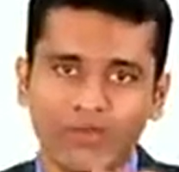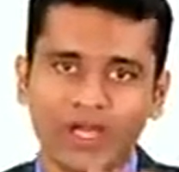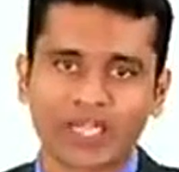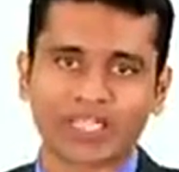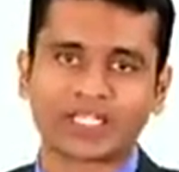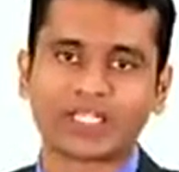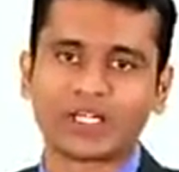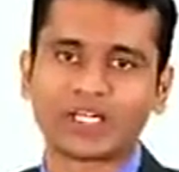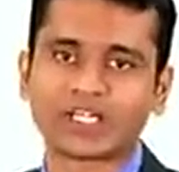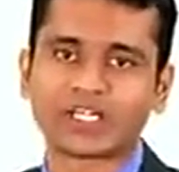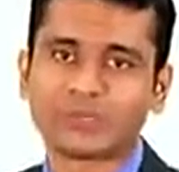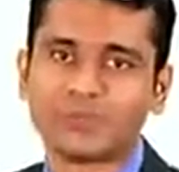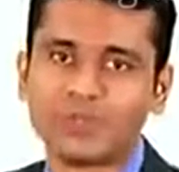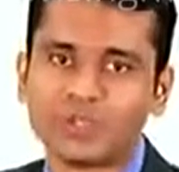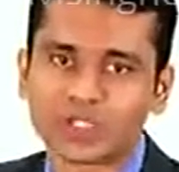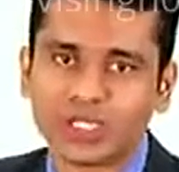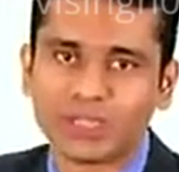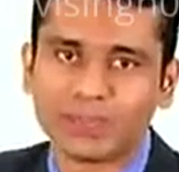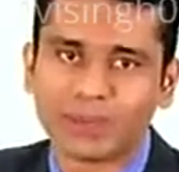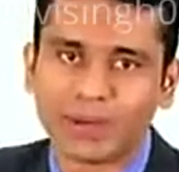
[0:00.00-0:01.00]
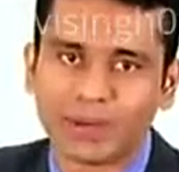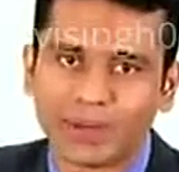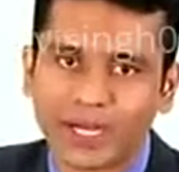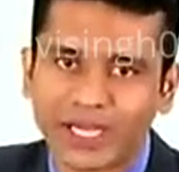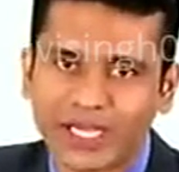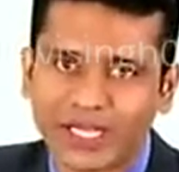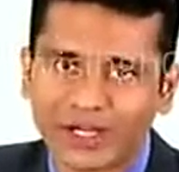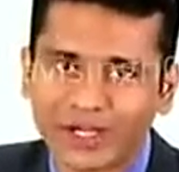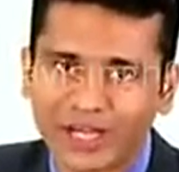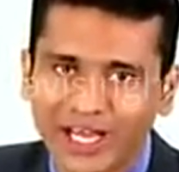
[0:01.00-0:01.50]
Vectors mutually
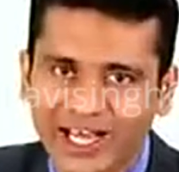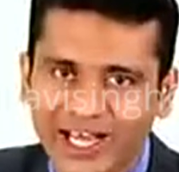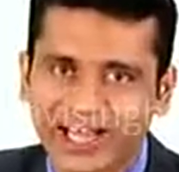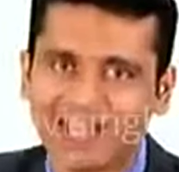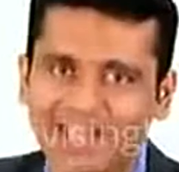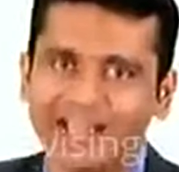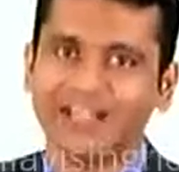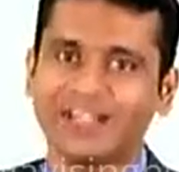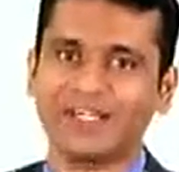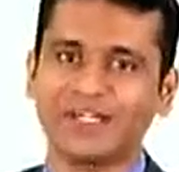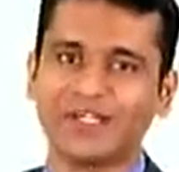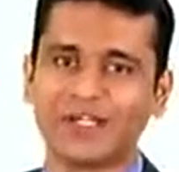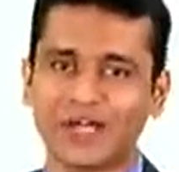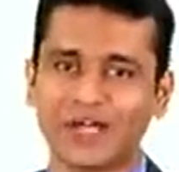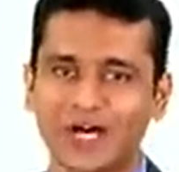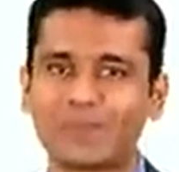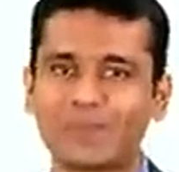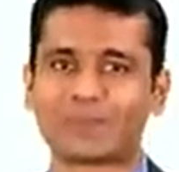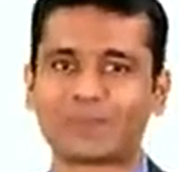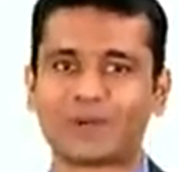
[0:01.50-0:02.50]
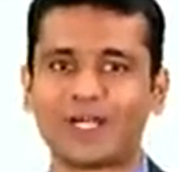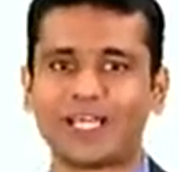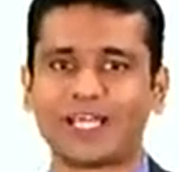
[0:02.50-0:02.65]
perpendicular, dot